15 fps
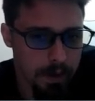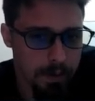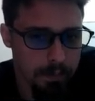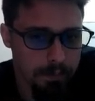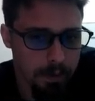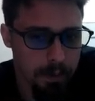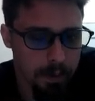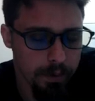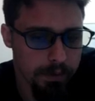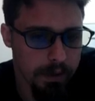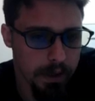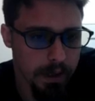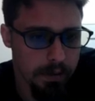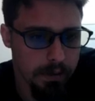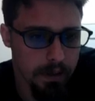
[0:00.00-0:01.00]
For both
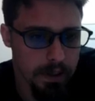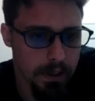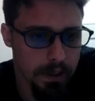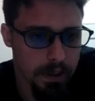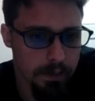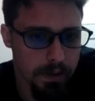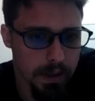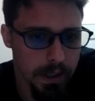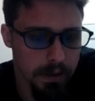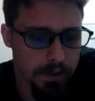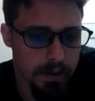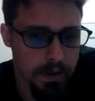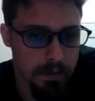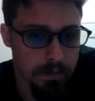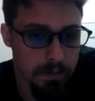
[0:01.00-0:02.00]
sides, I think everything
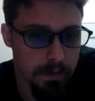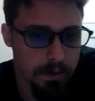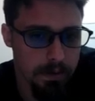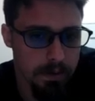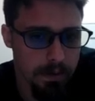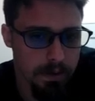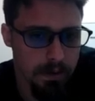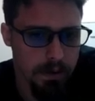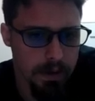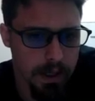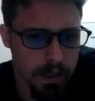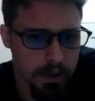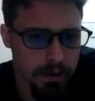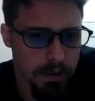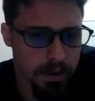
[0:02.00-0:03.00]
seems
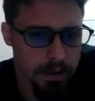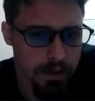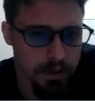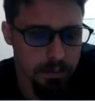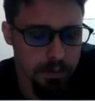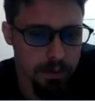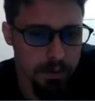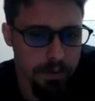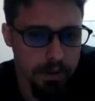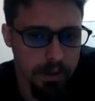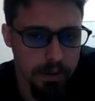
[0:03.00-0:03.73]
like logical moves here.